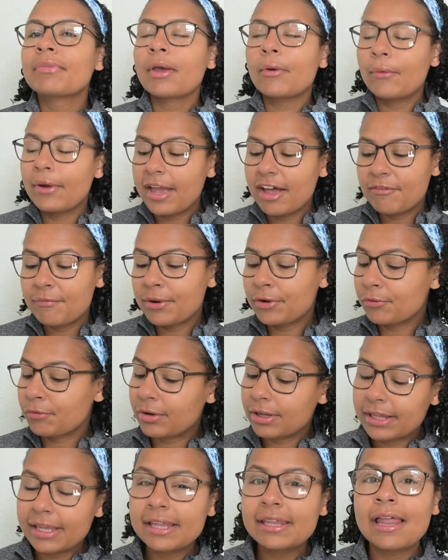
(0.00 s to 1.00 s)
we have been
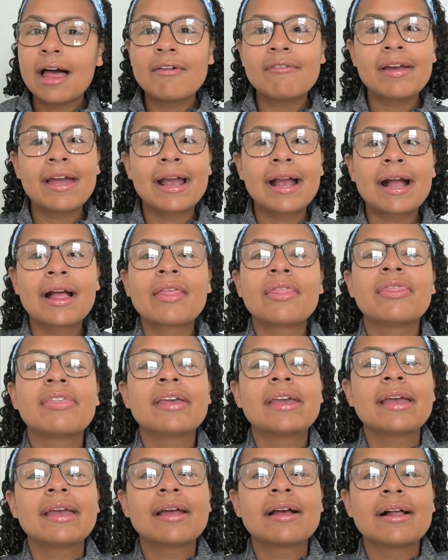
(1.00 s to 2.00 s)
really loving
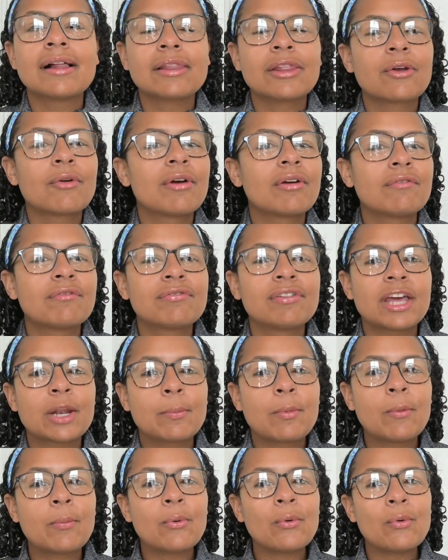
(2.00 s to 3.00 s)
the little
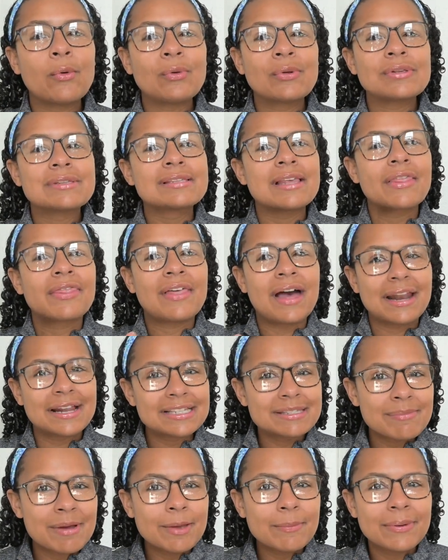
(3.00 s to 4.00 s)
inflatable pools. That
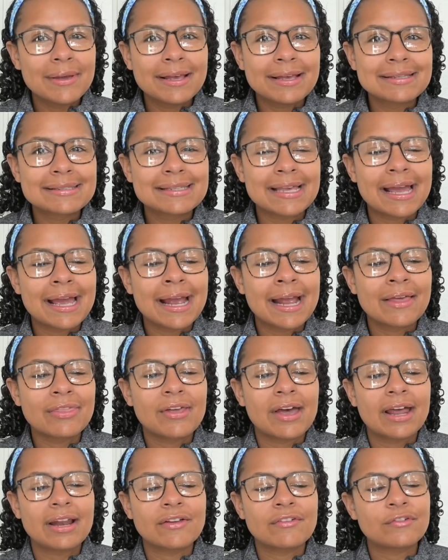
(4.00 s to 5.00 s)
is my PSA
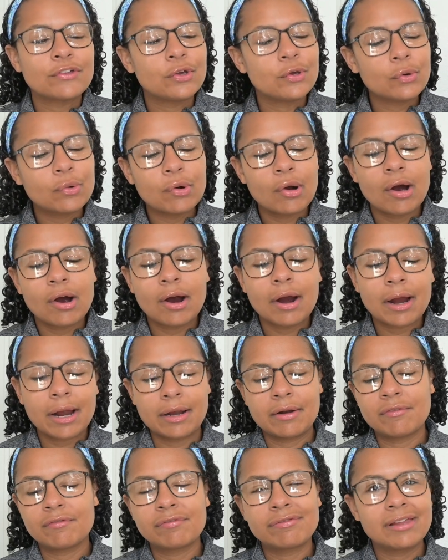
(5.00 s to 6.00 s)
that if you are
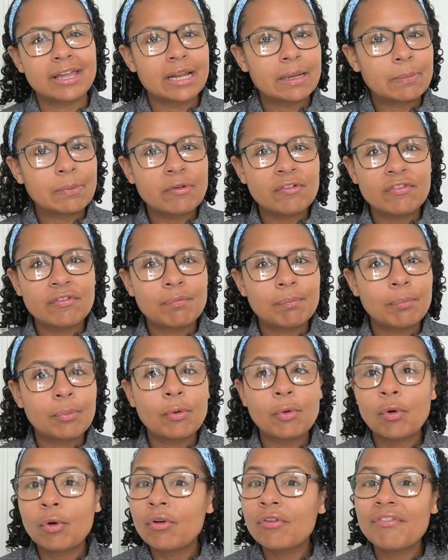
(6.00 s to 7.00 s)
an inflatable
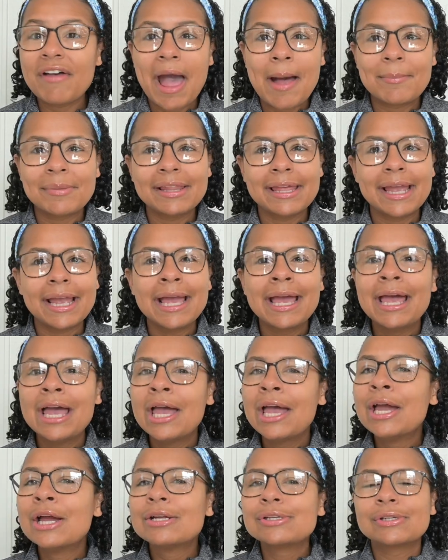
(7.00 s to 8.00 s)
pool family
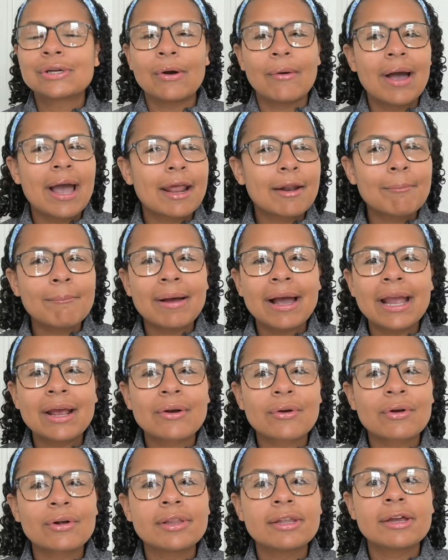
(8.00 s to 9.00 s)
to go ahead and buy it
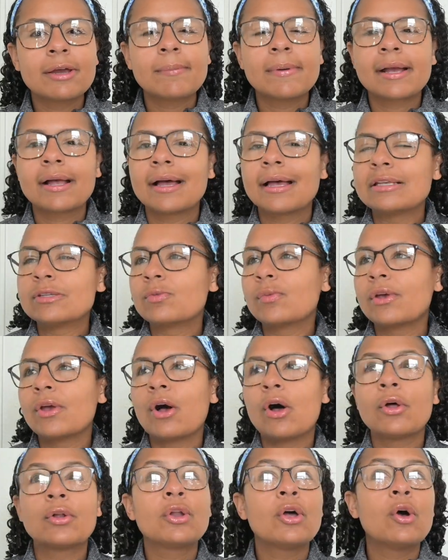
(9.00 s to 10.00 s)
early because we
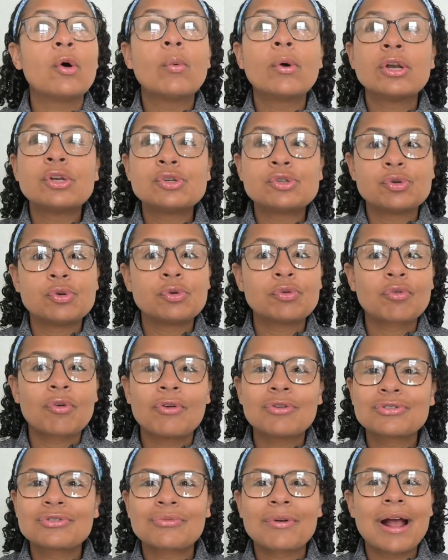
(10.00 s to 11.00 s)
all know when June
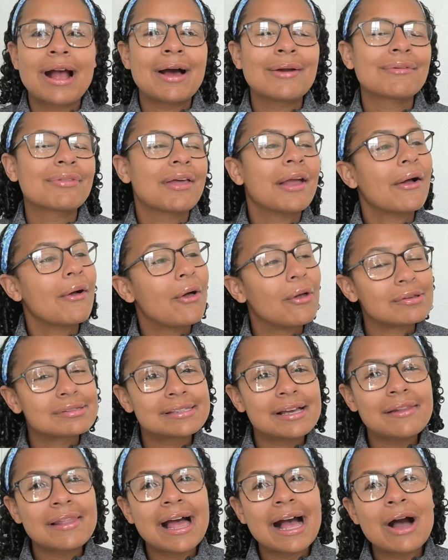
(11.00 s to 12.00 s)
rolls around, they all
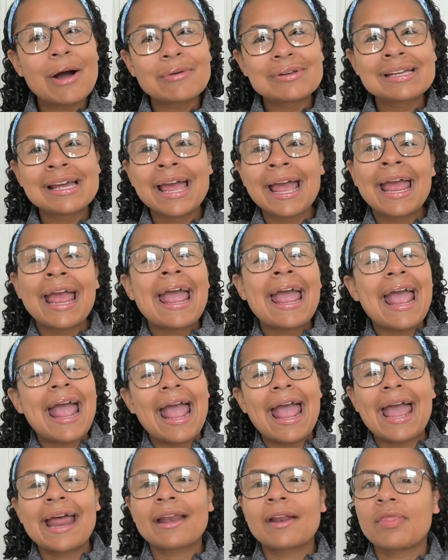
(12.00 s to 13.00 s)
sell out.
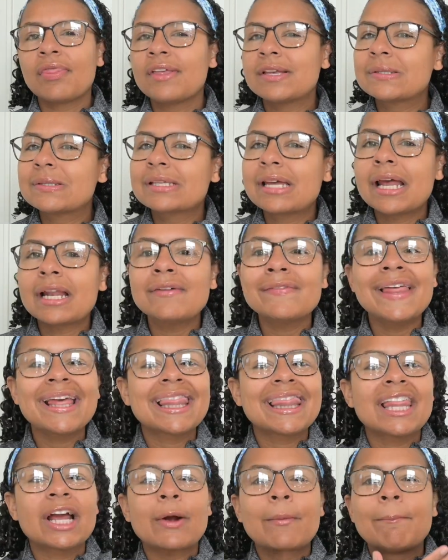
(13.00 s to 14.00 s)
And this is kind of
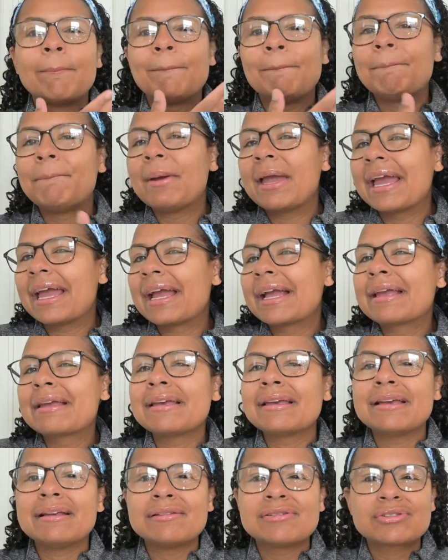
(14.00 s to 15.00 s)
like their
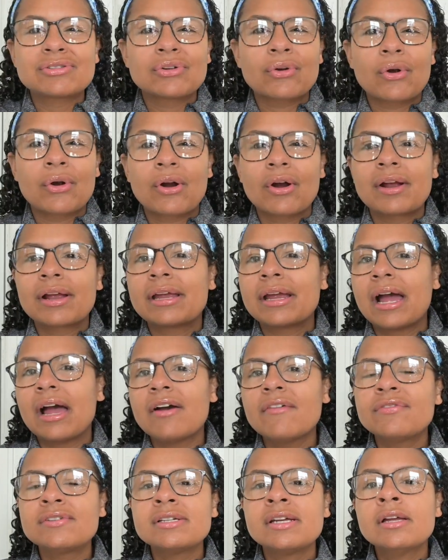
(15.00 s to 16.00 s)
big Easter
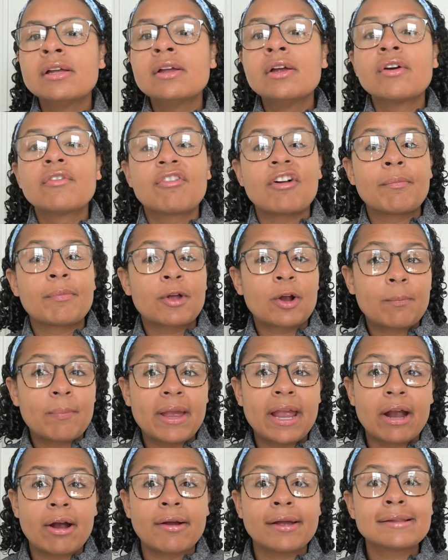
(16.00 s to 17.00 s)
gift from their
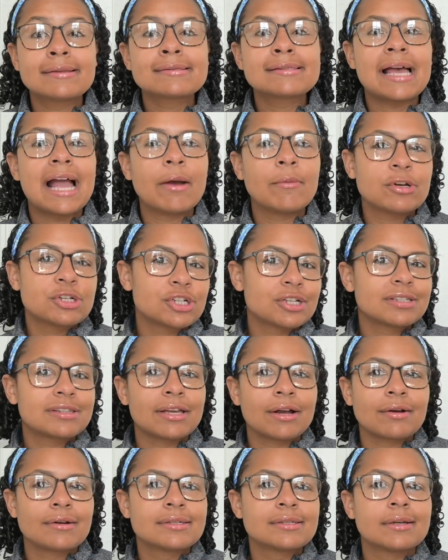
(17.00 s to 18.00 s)
parents. I was just
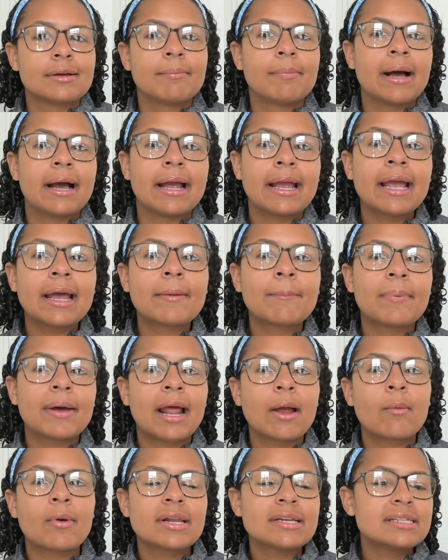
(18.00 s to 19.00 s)
there to buy it, but
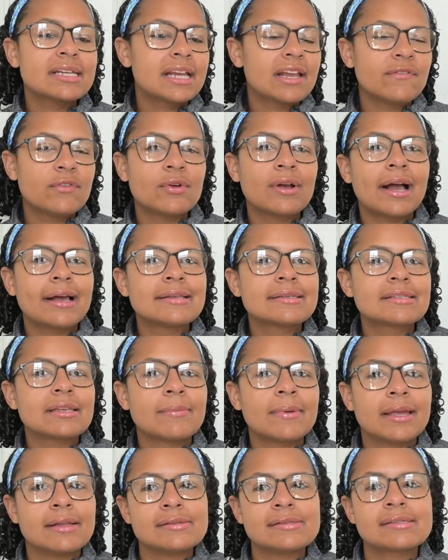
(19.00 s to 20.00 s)
I wanted to give you guys
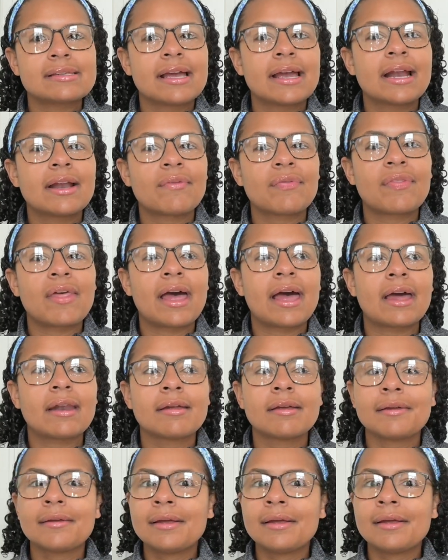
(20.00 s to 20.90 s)
some insight that